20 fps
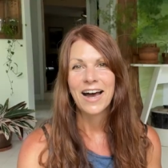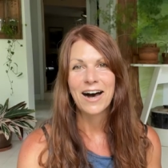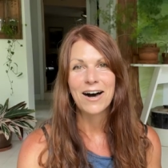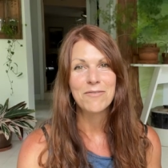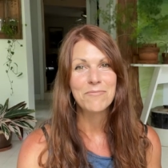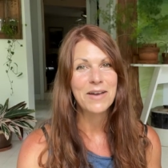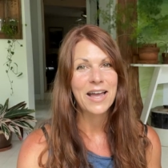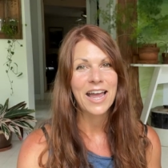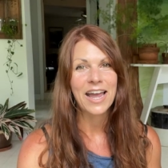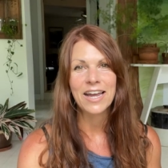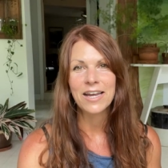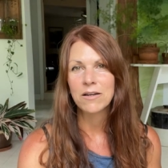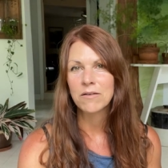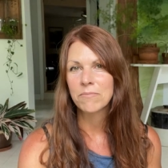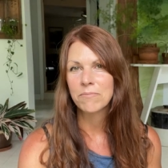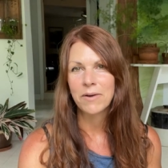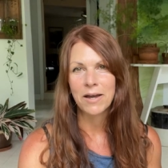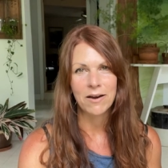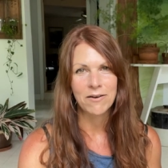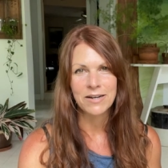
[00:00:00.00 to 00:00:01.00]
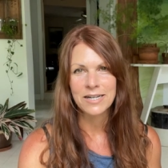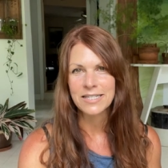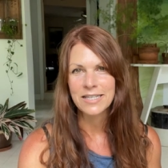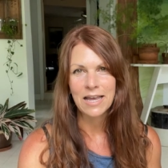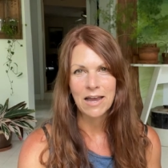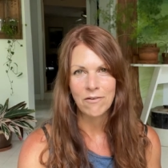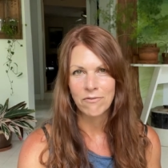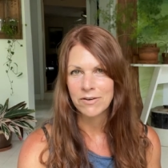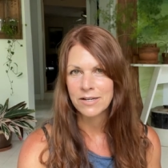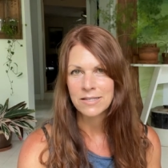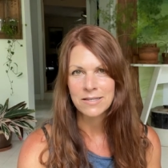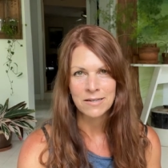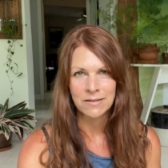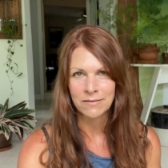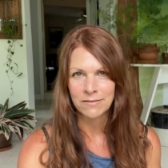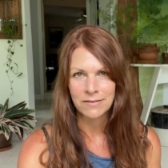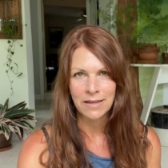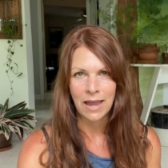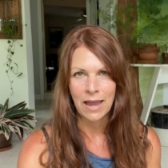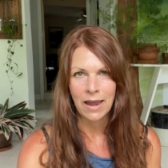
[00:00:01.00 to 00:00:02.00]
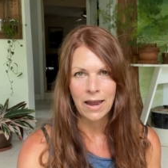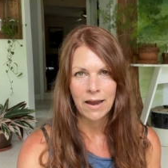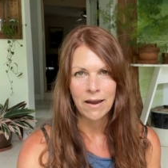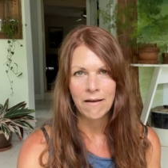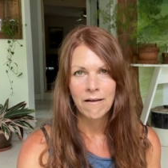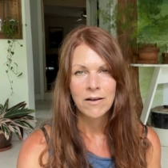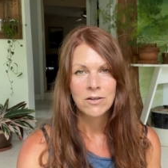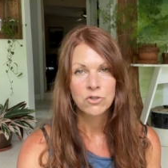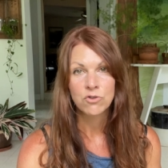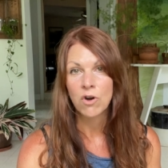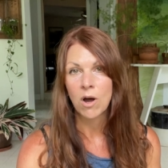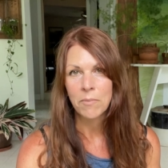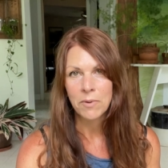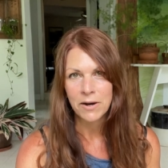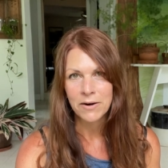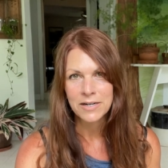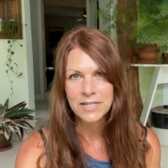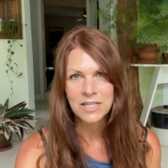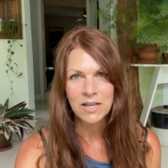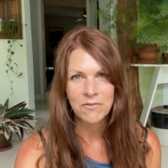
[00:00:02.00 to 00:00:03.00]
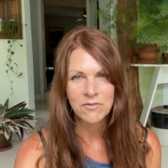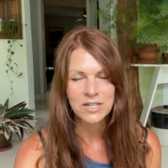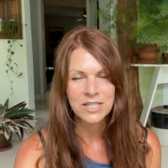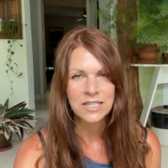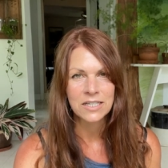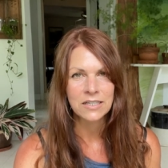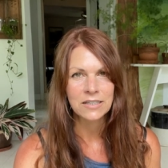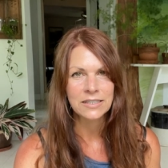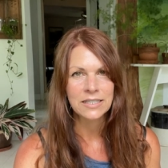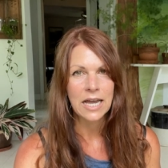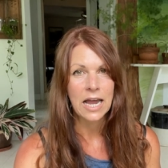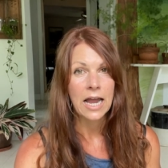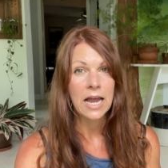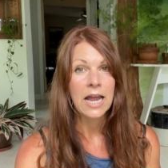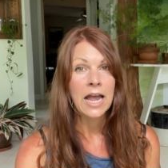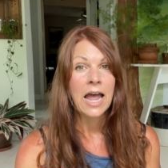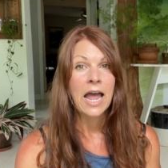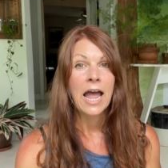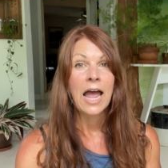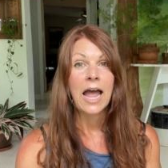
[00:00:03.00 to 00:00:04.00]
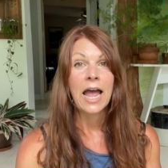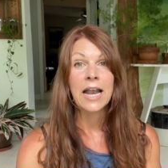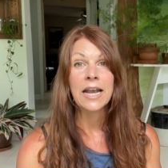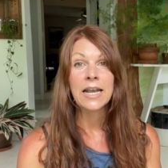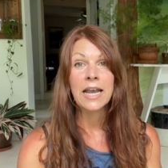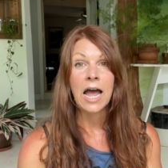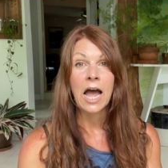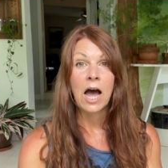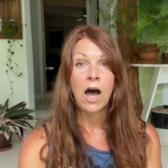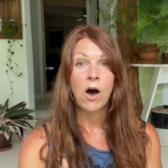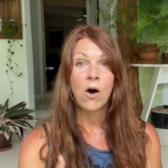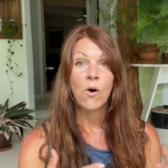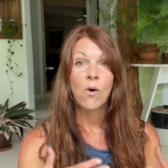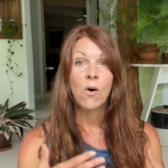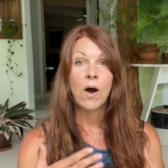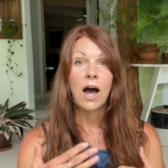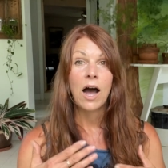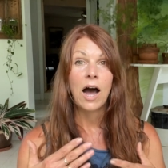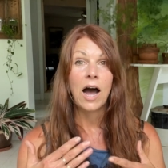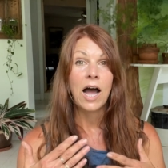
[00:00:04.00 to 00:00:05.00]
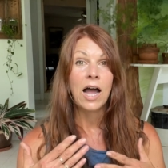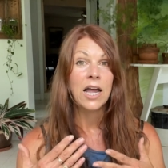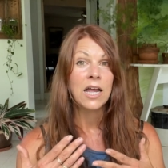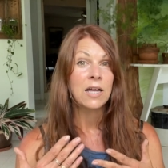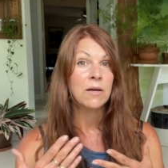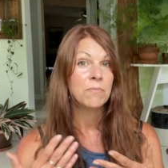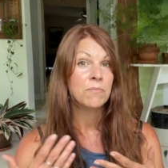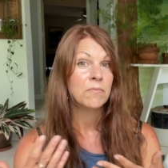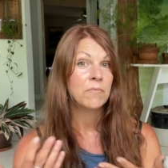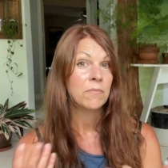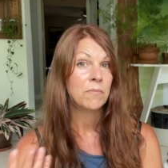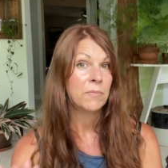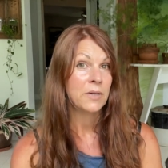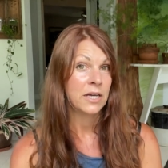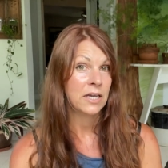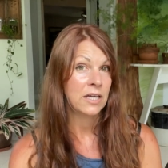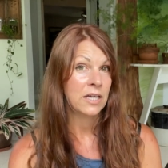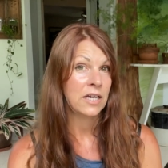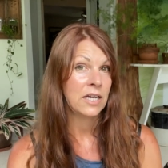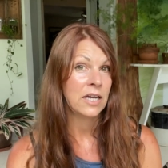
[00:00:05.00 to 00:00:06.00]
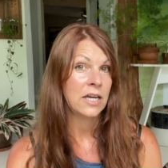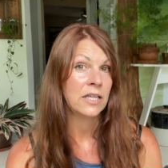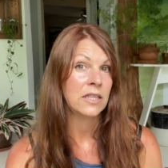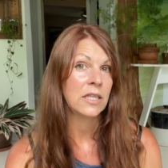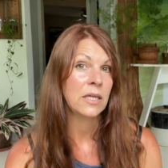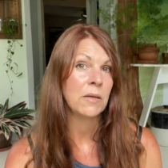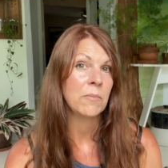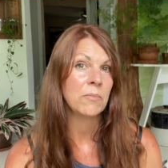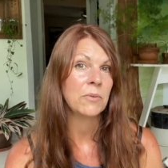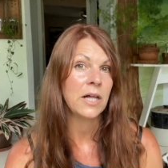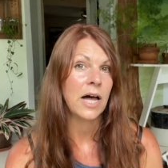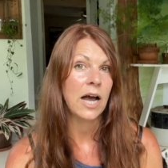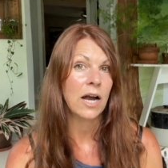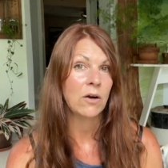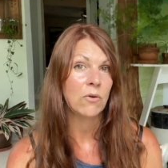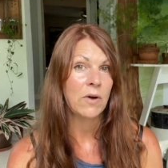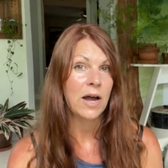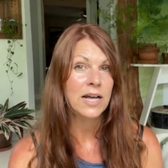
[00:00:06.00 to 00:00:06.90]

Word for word: um, ate berries every single day, strawberries every single day, and now I'm picking the black